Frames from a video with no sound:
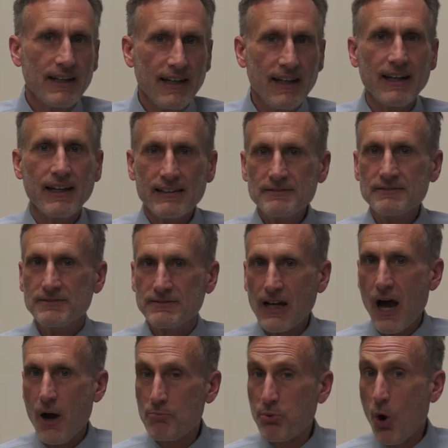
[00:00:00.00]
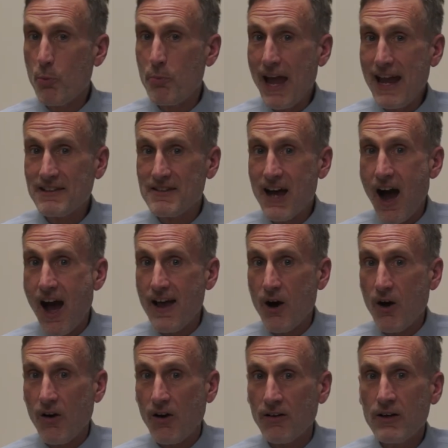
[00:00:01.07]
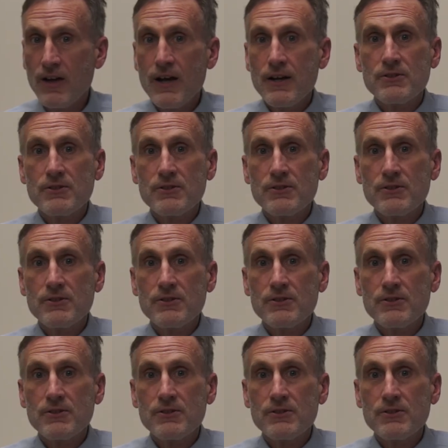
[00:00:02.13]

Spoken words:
in propanediol